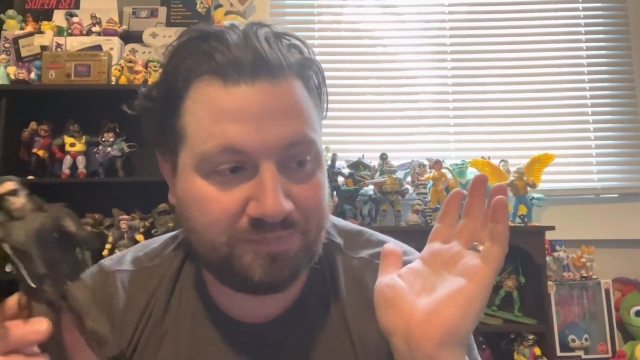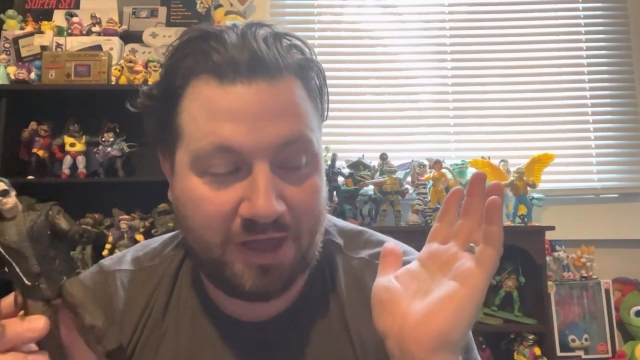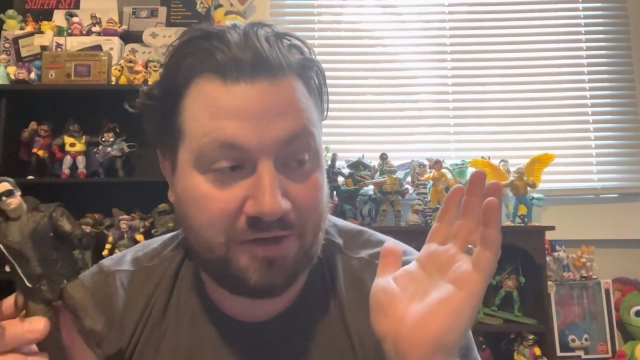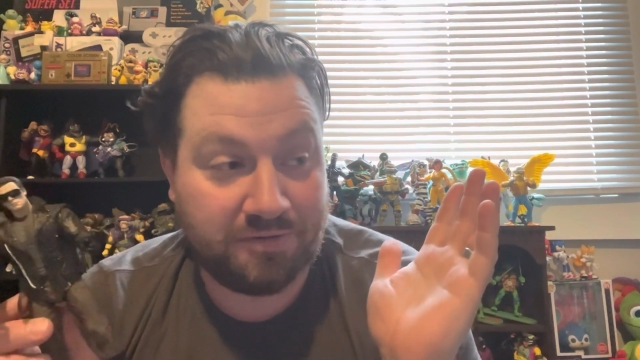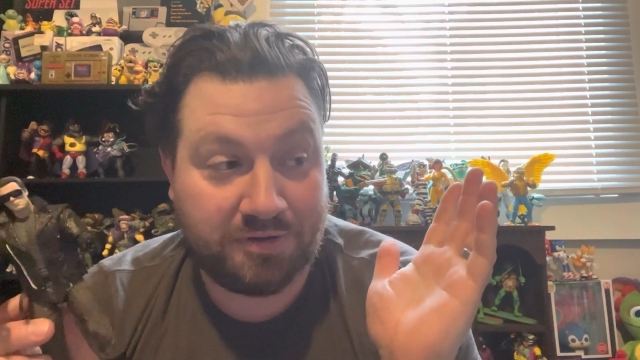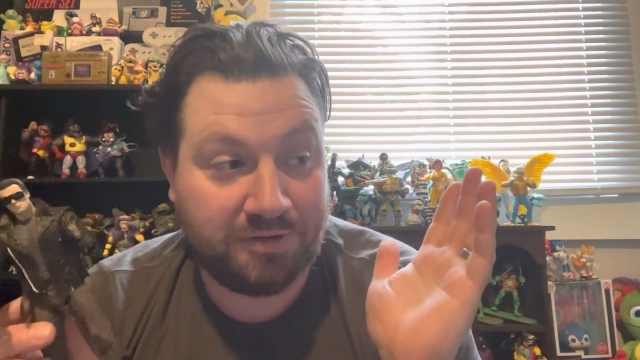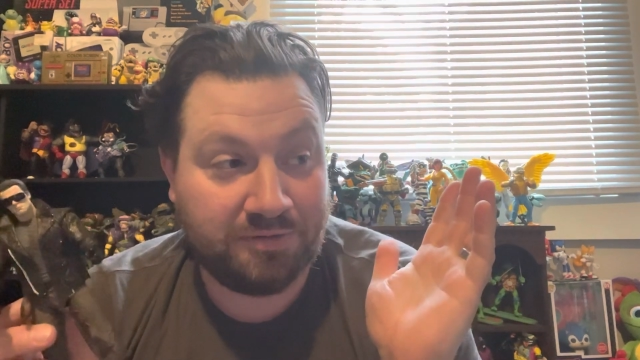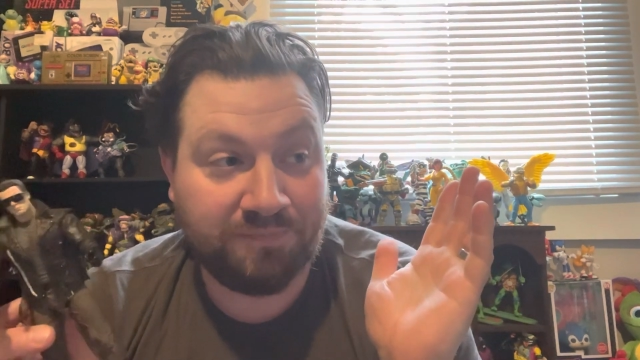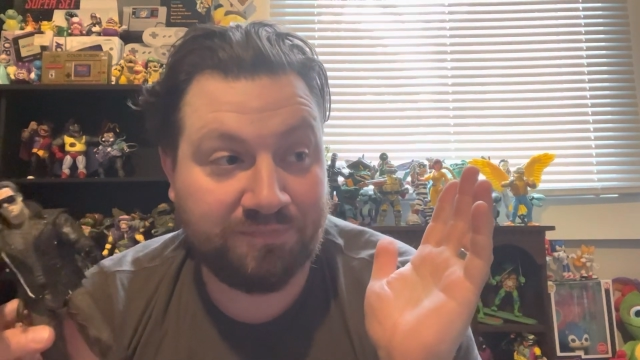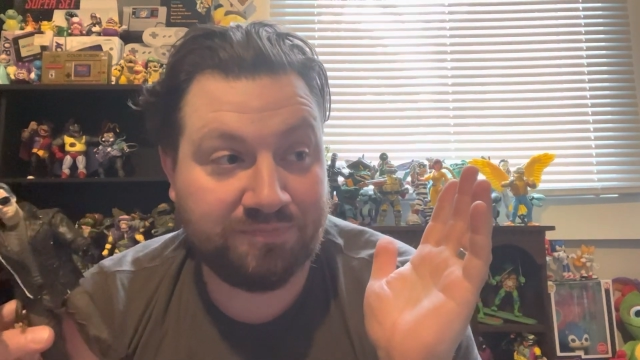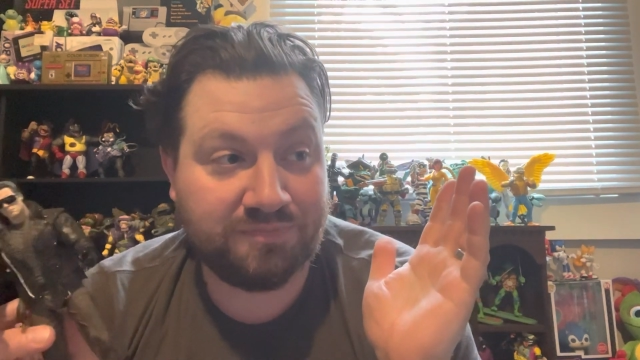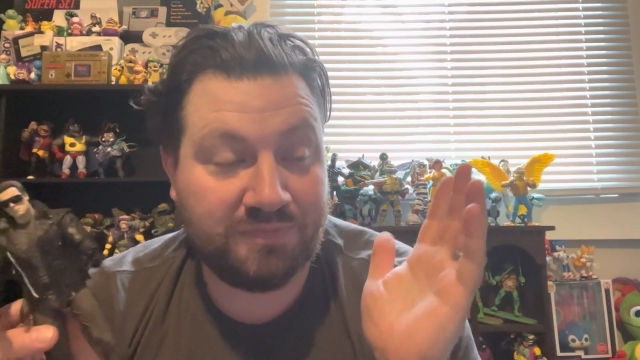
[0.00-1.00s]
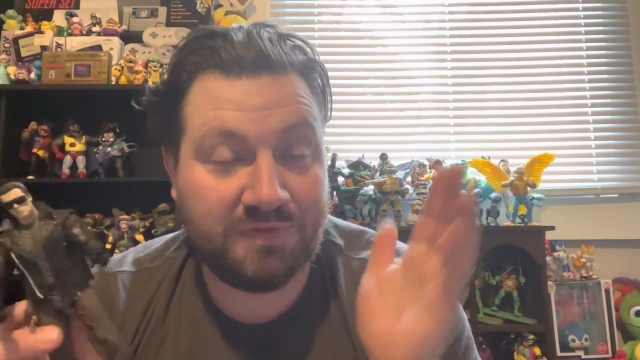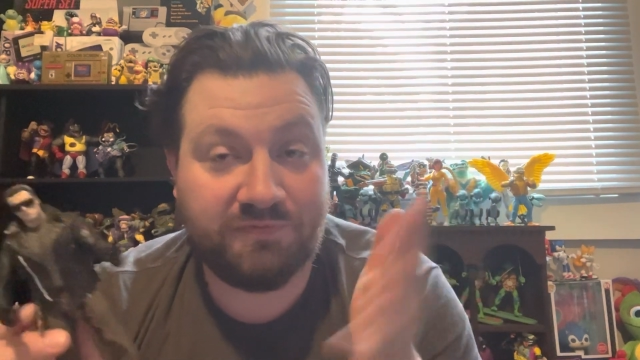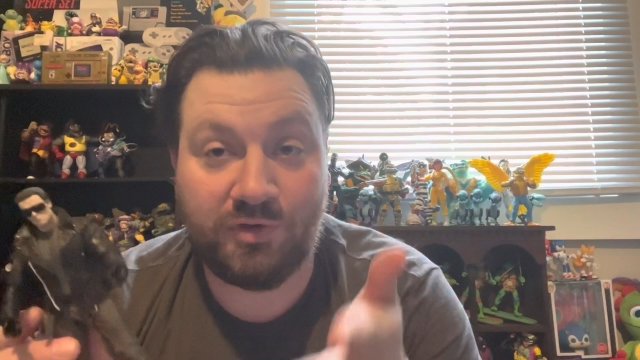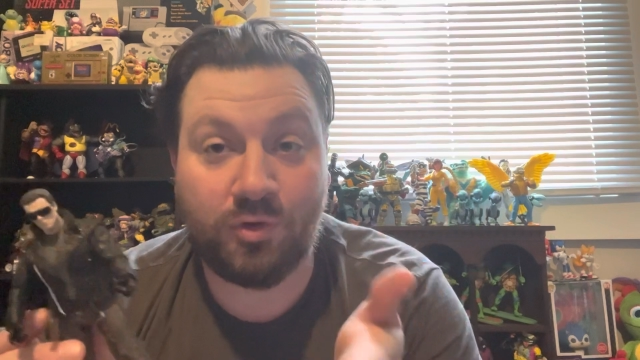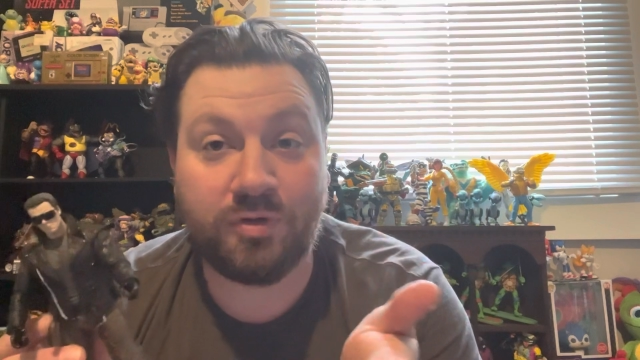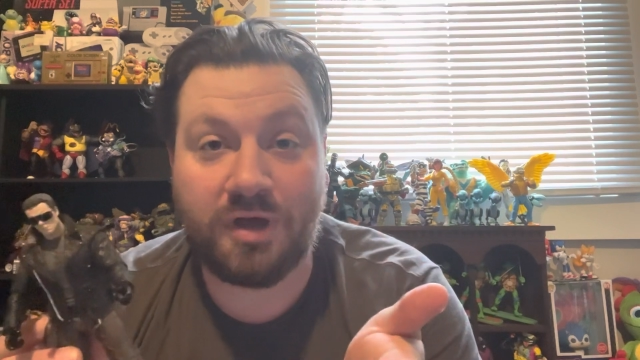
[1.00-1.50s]
I don't know,
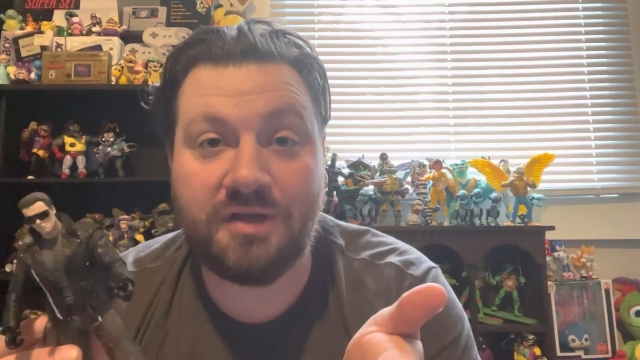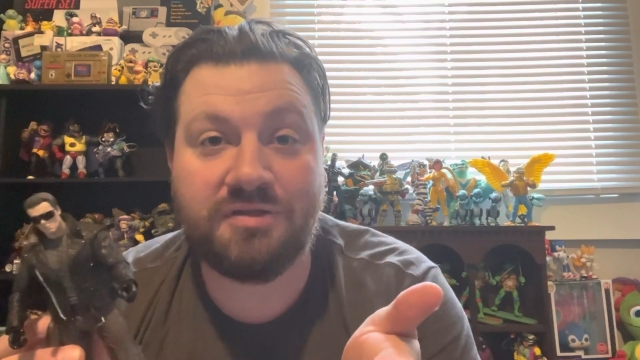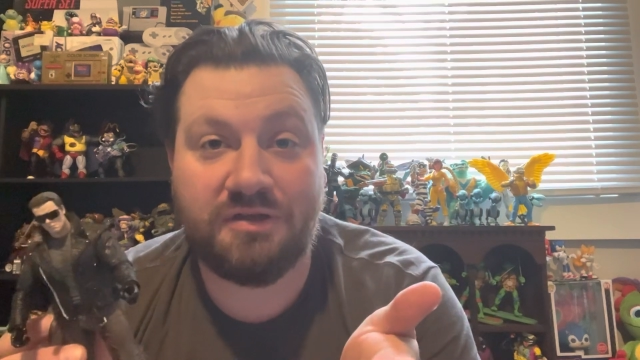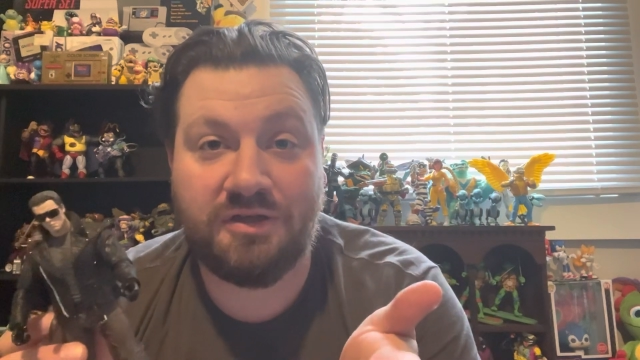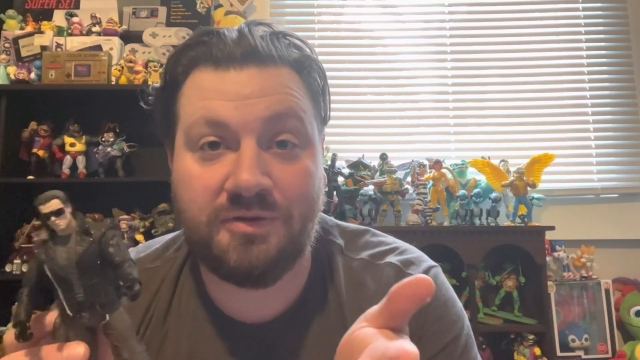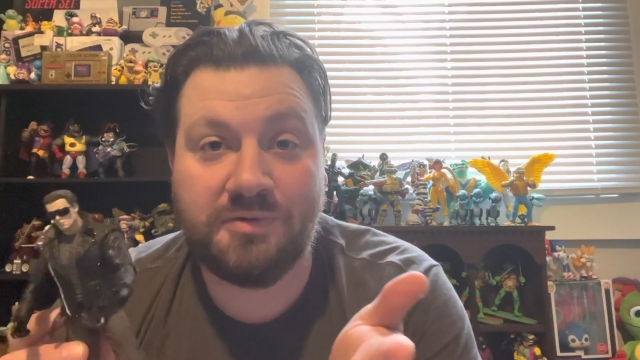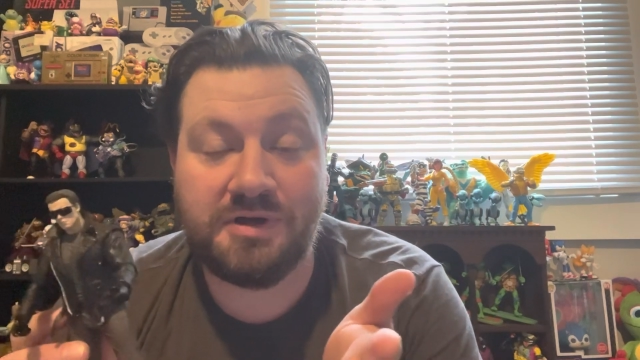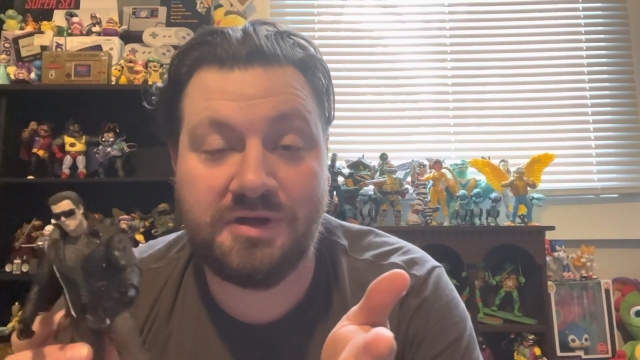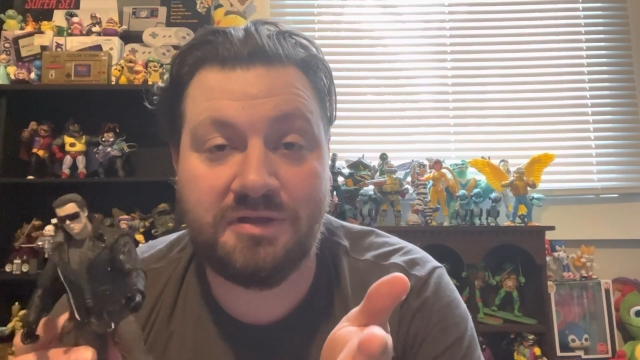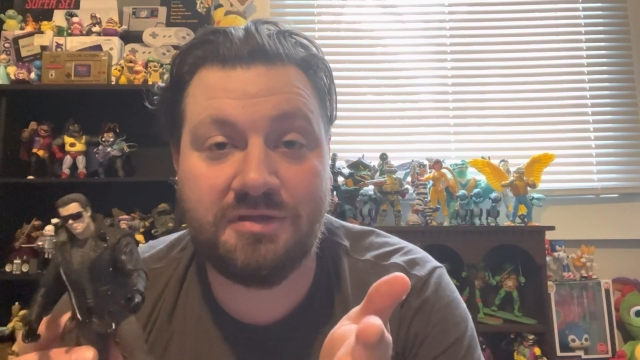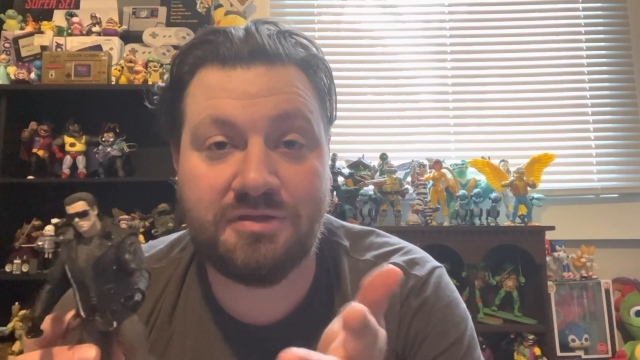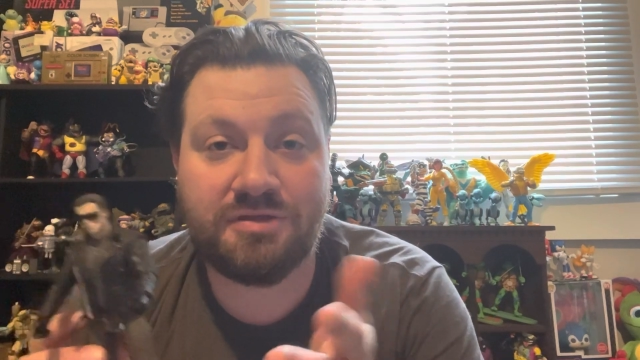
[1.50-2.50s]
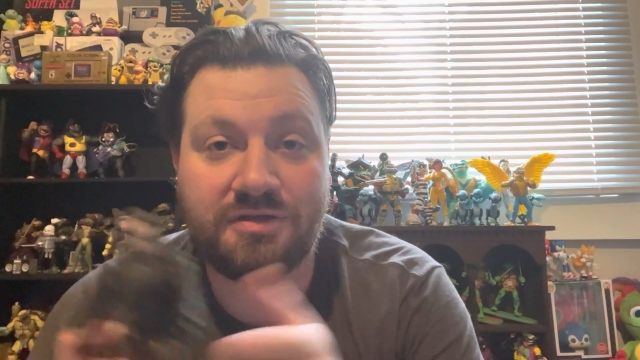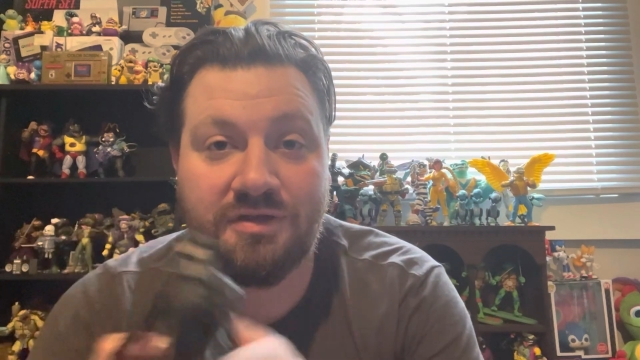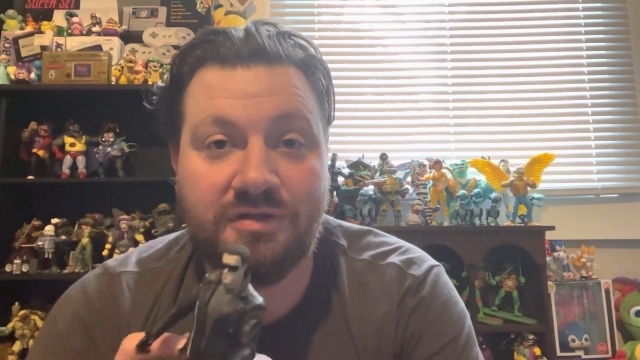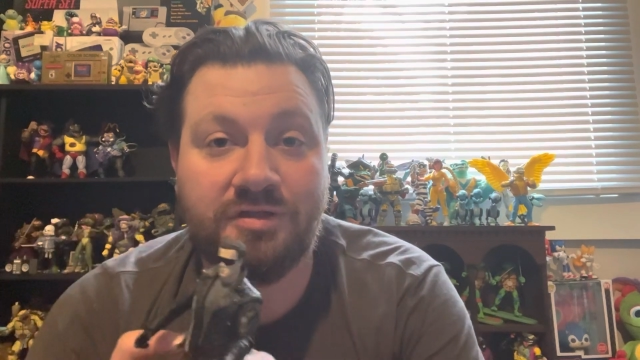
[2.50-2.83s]
the old Godzilla ones,